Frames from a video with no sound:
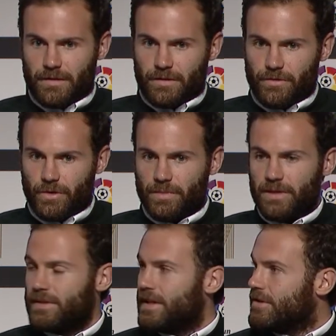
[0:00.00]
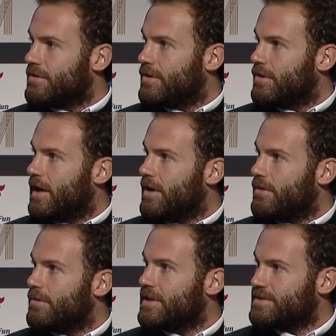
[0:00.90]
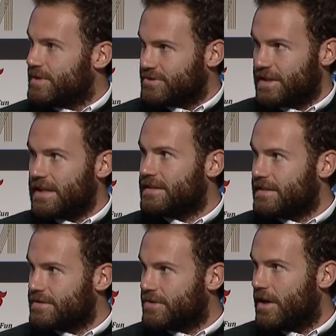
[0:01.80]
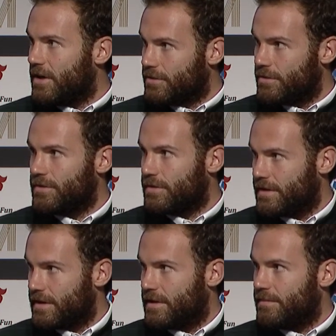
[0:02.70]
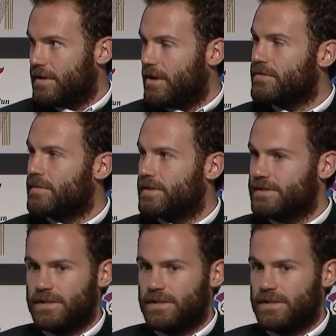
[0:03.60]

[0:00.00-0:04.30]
you know maybe they don't know how his personality is or how good he can be off the pitch.